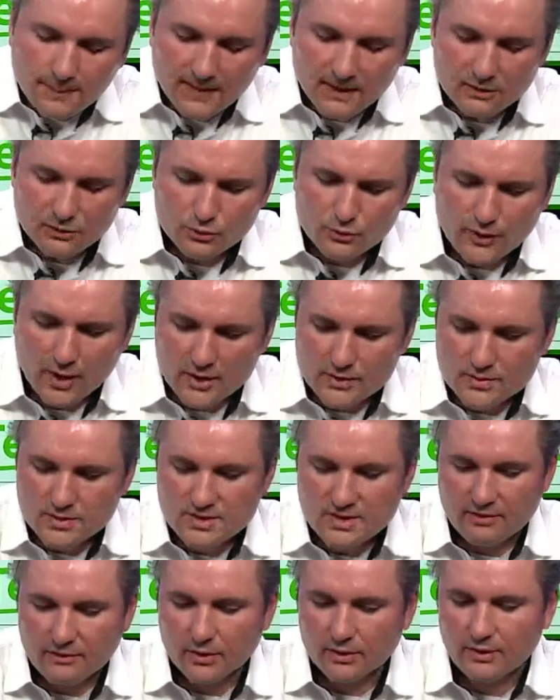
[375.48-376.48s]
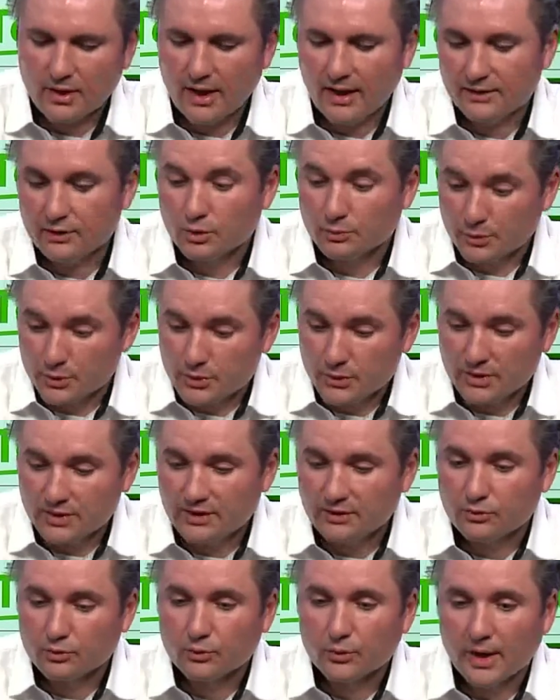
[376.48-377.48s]
in 2007, I had the
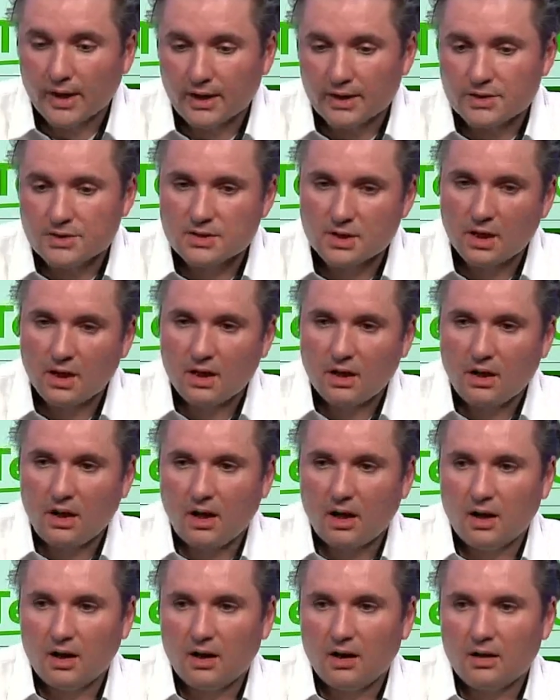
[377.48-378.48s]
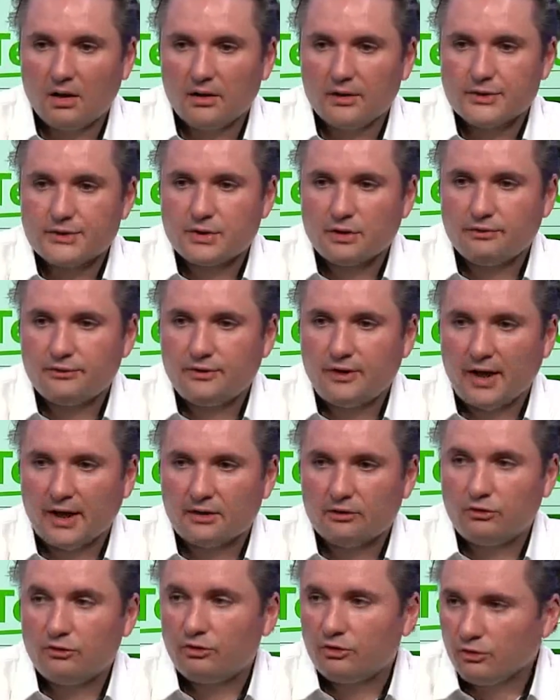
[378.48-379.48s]
opportunity to raise uh, SoftTech
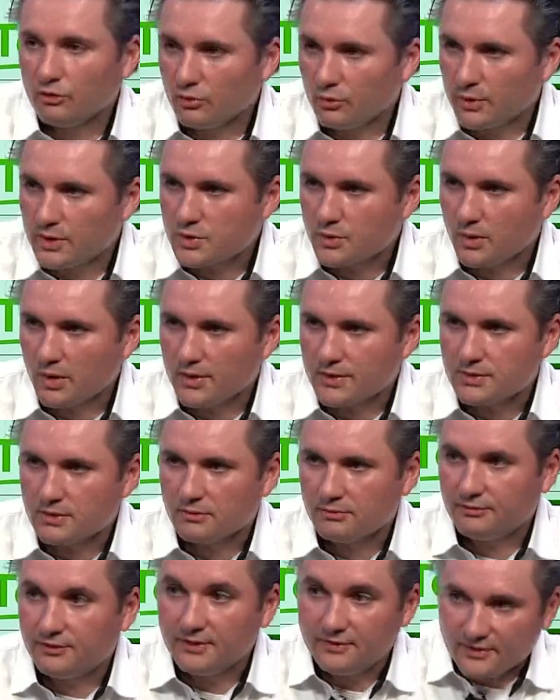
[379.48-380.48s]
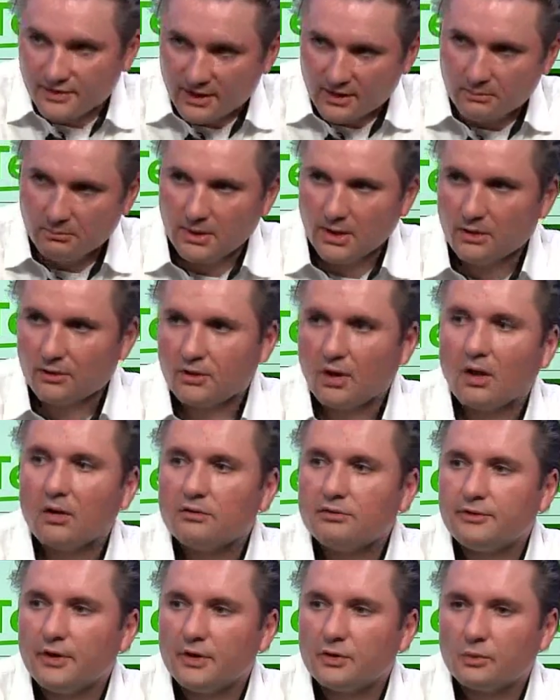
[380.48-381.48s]
2, which was a $15 million
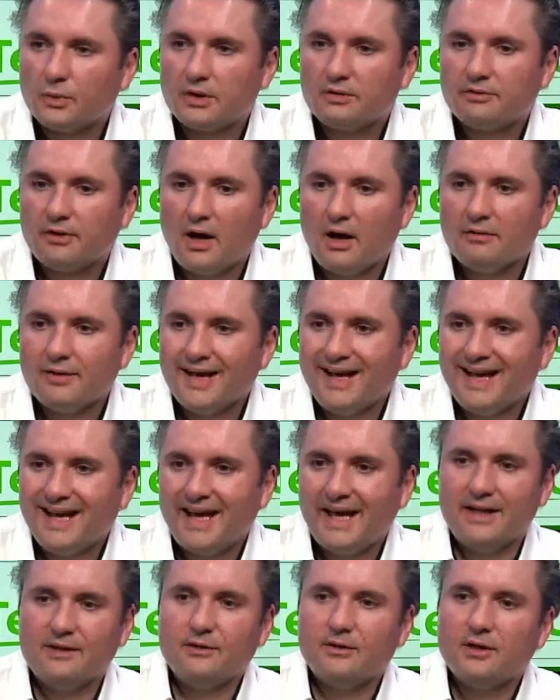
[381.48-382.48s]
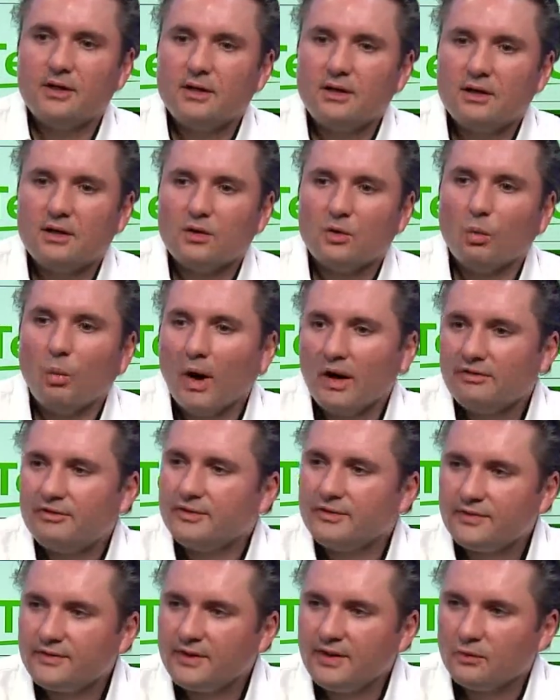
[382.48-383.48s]
fund, 1.5. And why
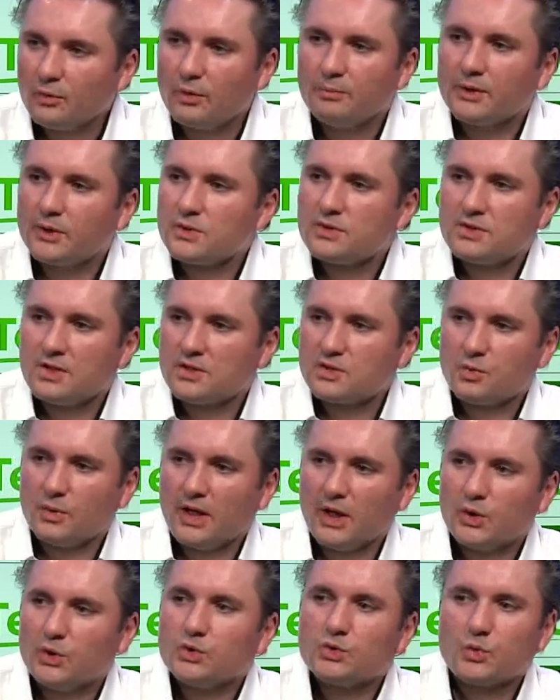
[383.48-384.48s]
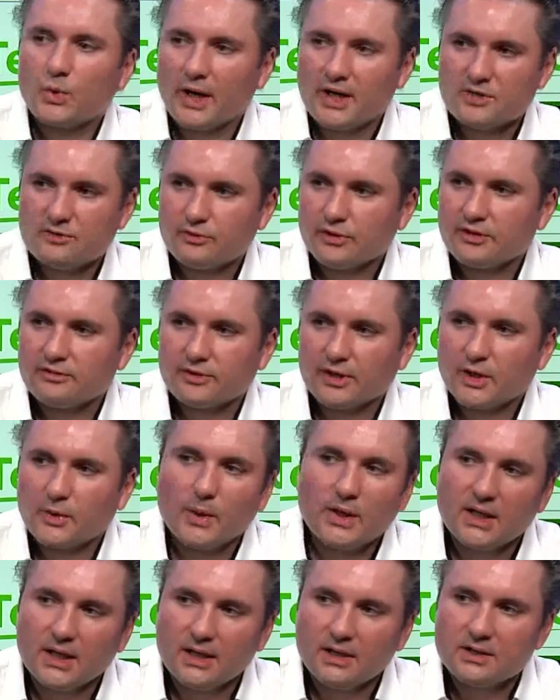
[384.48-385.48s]
15? Well, because that's what I could raise very, very
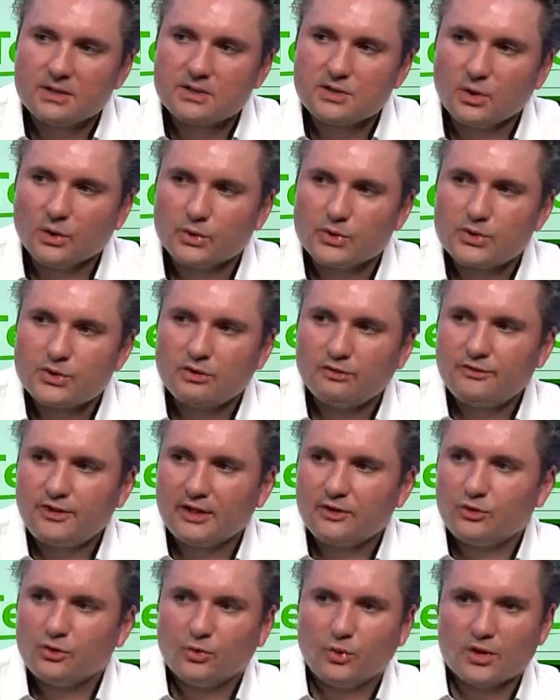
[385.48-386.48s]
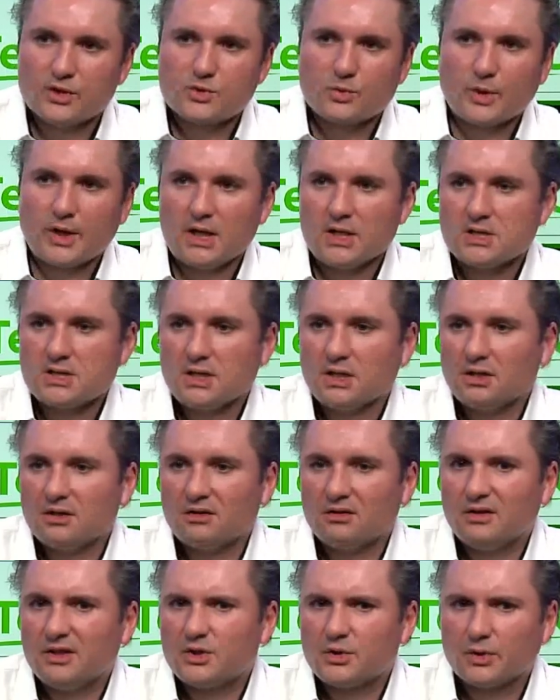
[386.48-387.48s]
quickly. So SoftTech 2 was raised
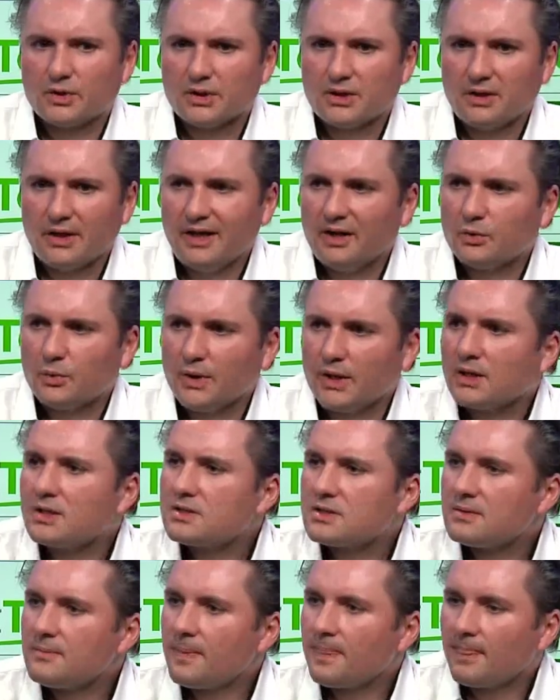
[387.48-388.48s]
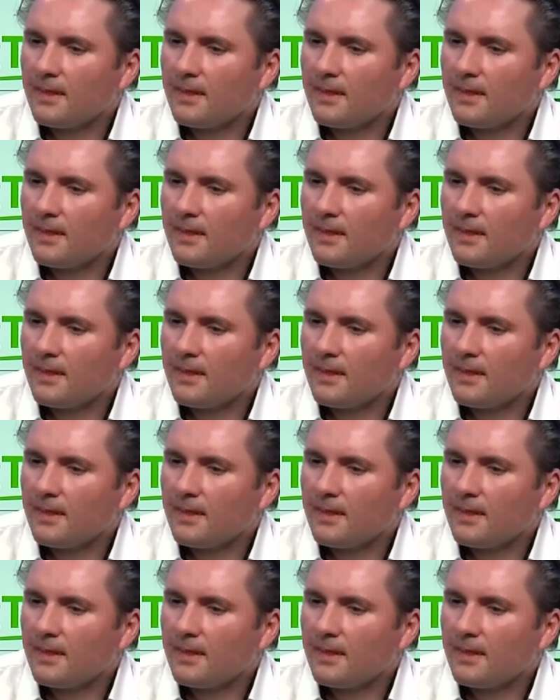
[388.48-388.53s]
in literally eight weeks.